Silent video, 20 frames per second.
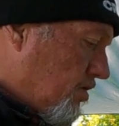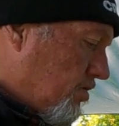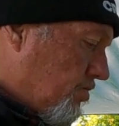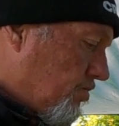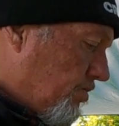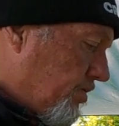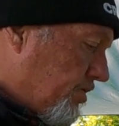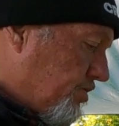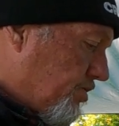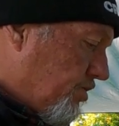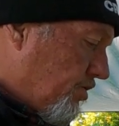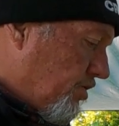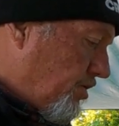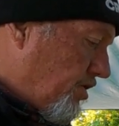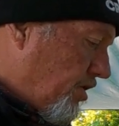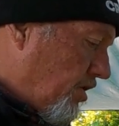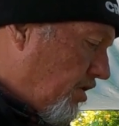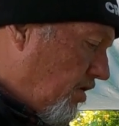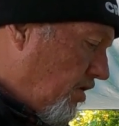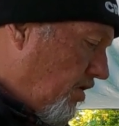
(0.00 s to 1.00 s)
It's always good.
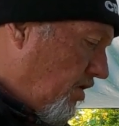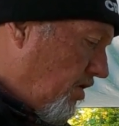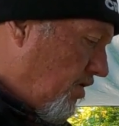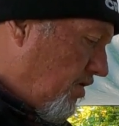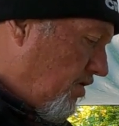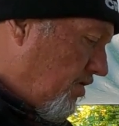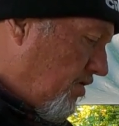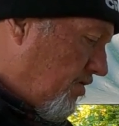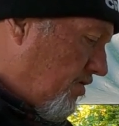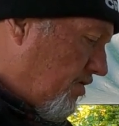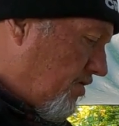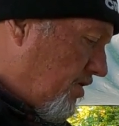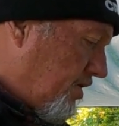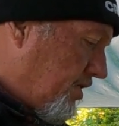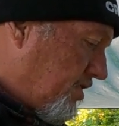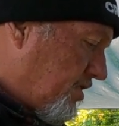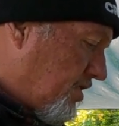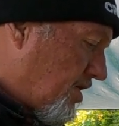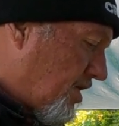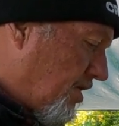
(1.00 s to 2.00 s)

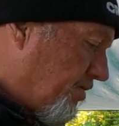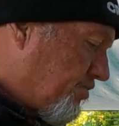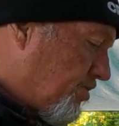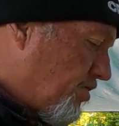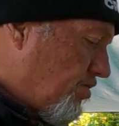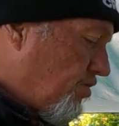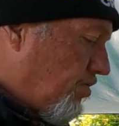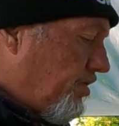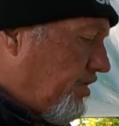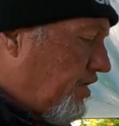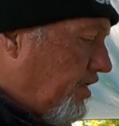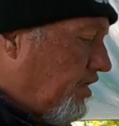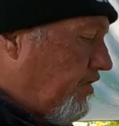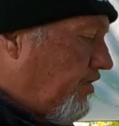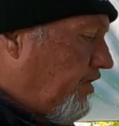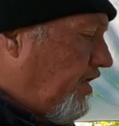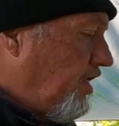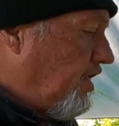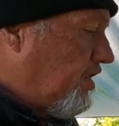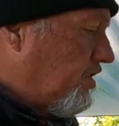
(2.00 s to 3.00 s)
It comes with all the
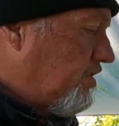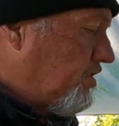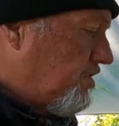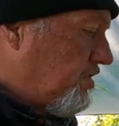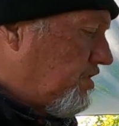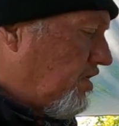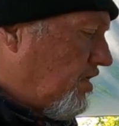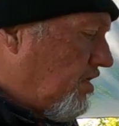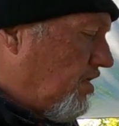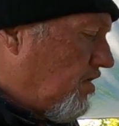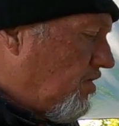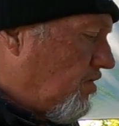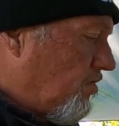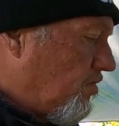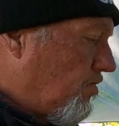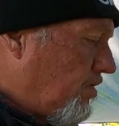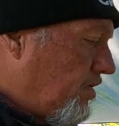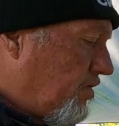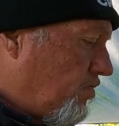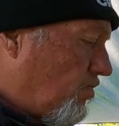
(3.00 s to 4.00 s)
ingredients
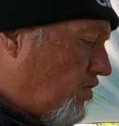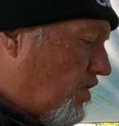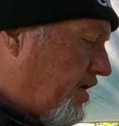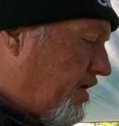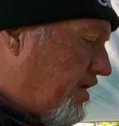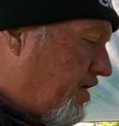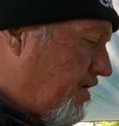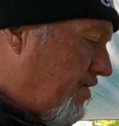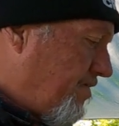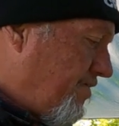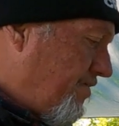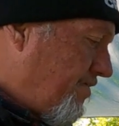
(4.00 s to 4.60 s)
all in one,